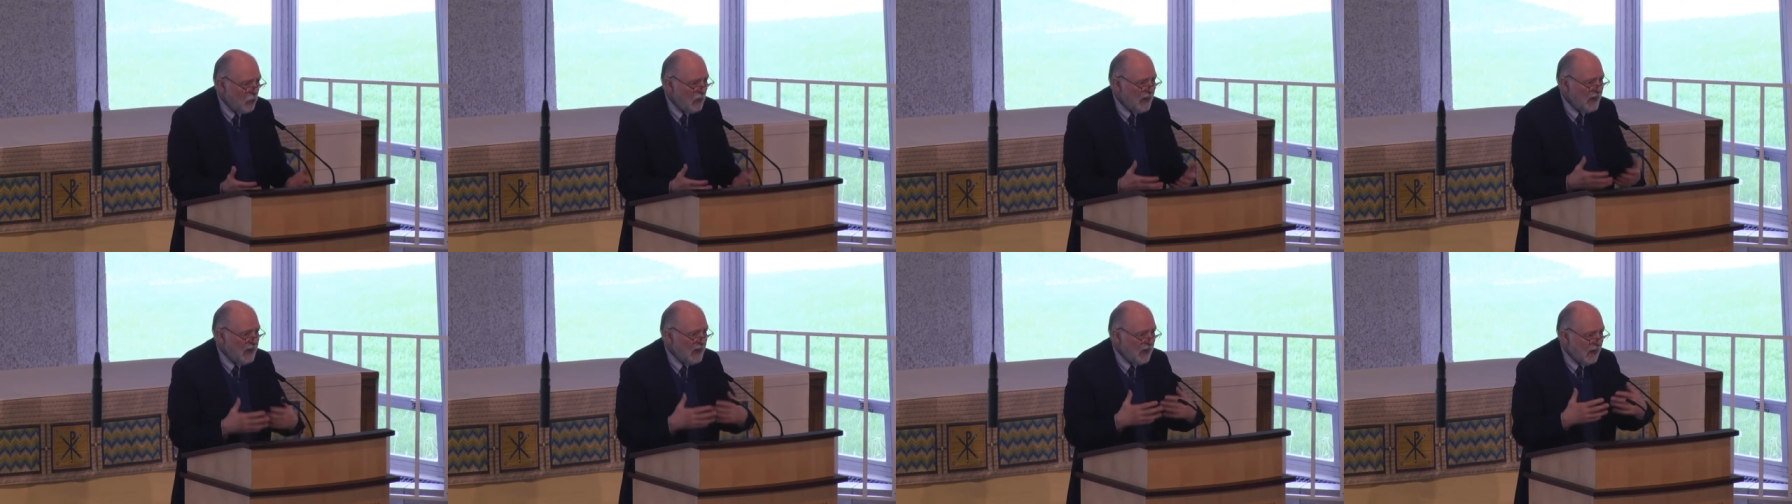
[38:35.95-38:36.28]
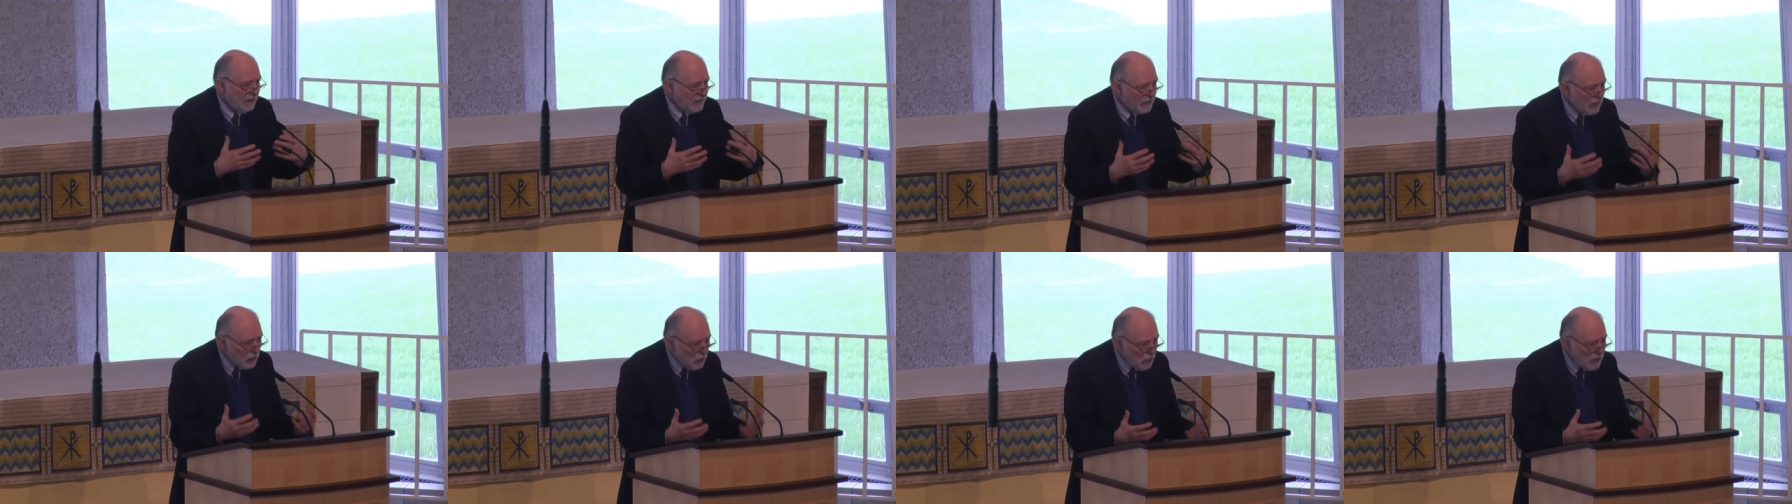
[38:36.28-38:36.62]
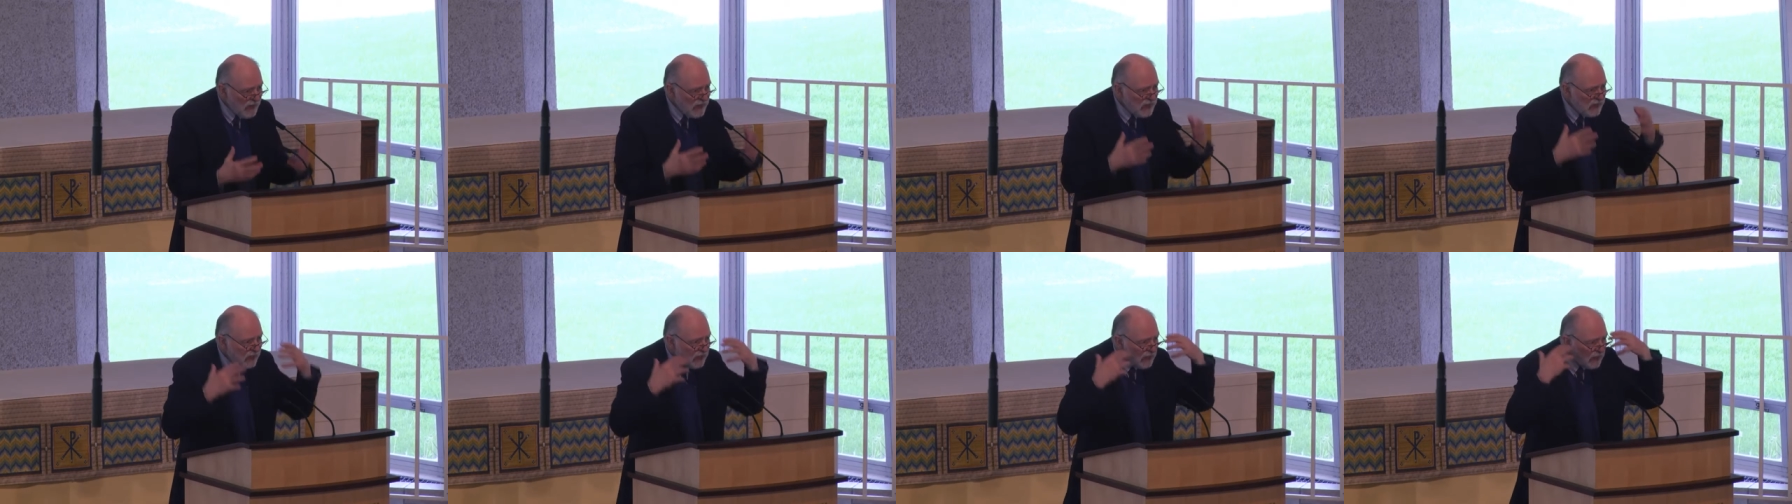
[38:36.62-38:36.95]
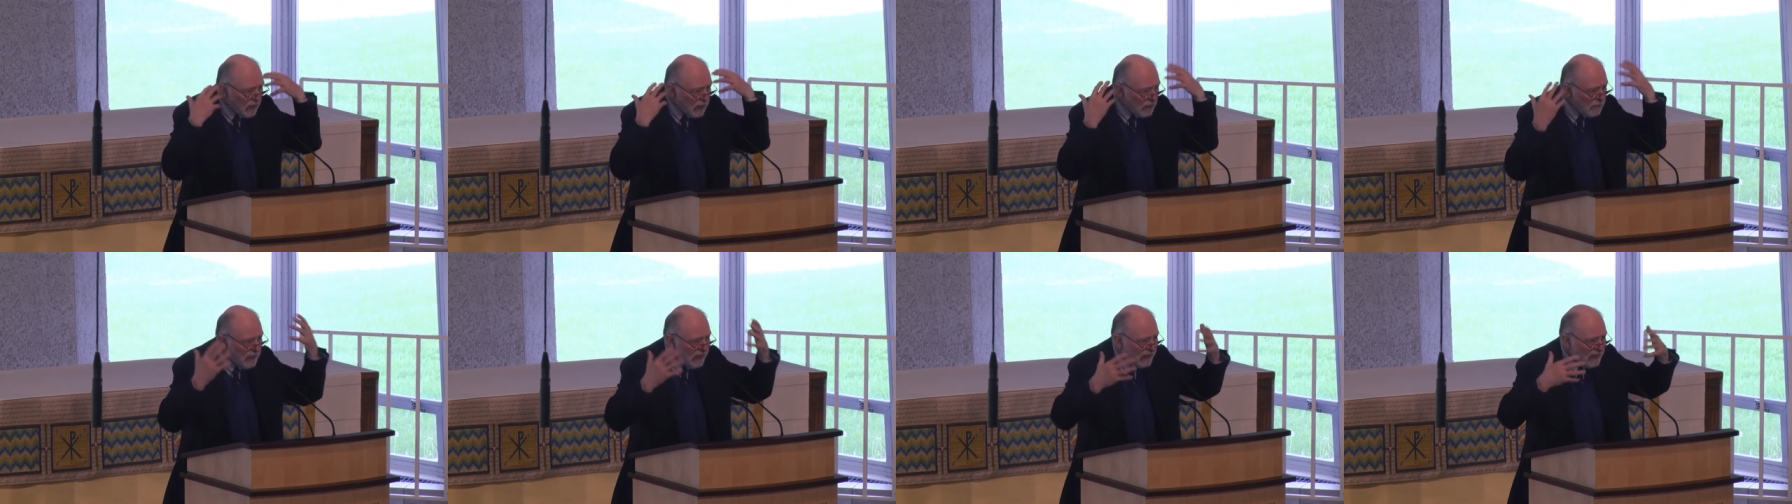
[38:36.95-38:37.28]
week after week
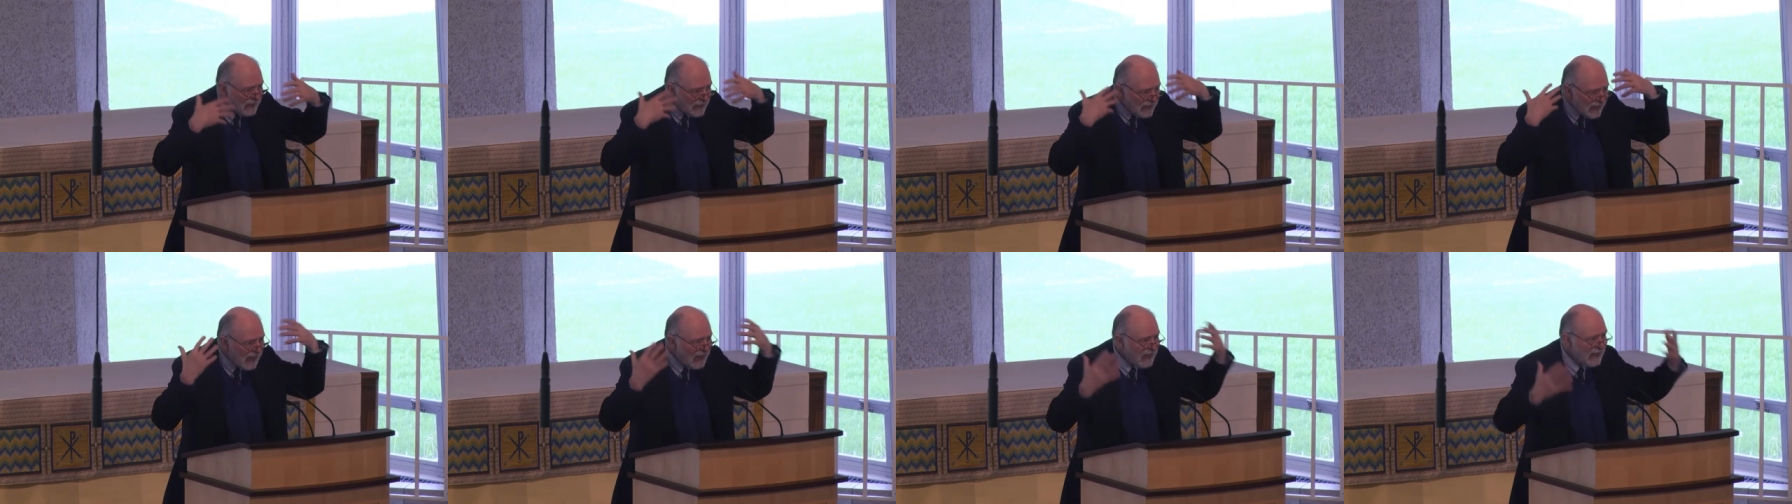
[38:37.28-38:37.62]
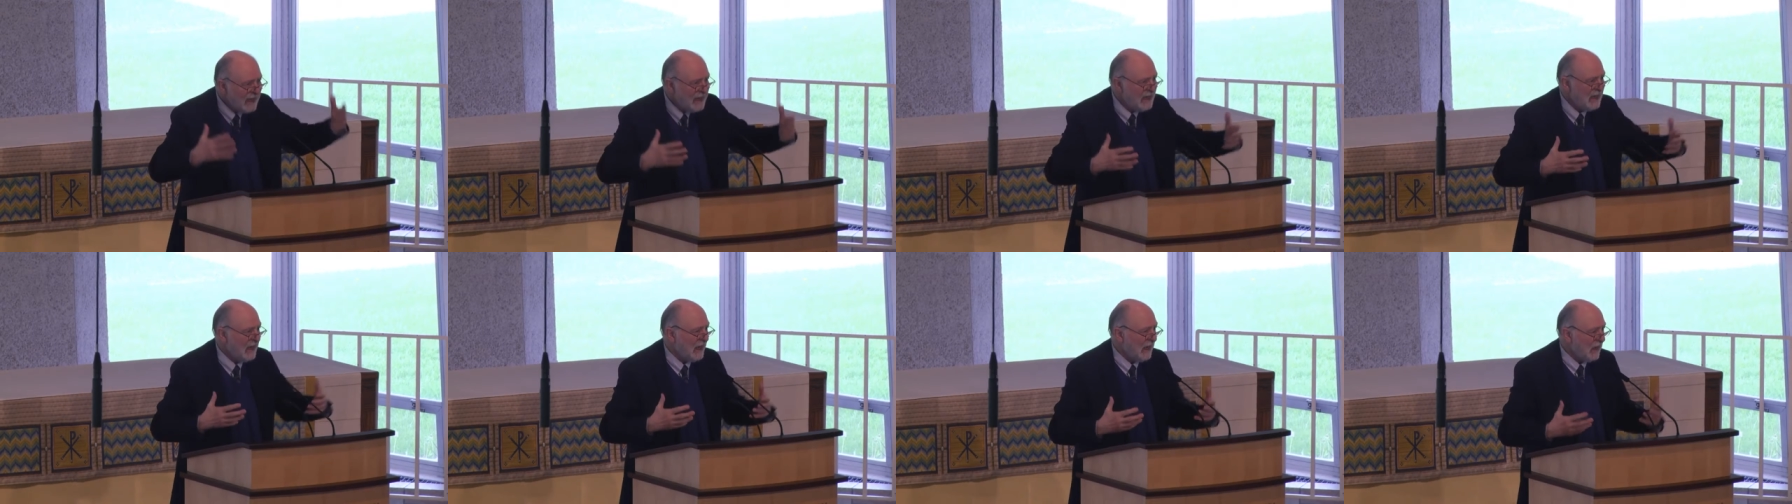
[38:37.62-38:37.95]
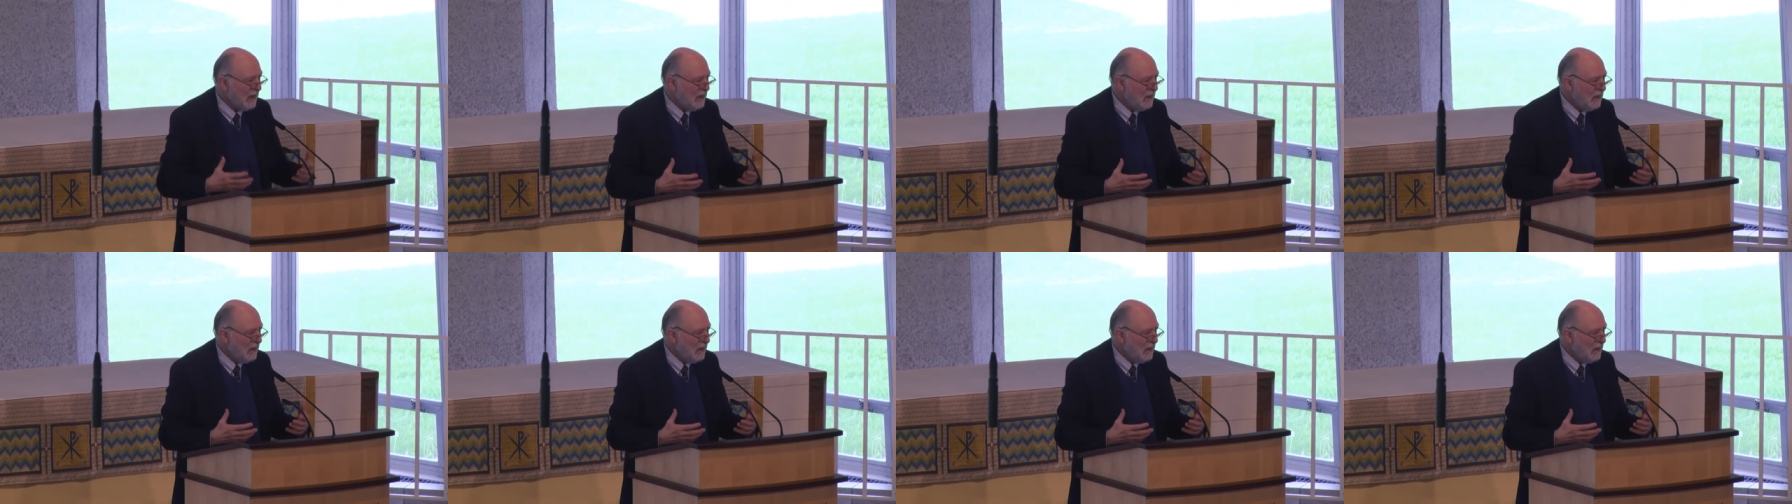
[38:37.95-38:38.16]
in our mentality,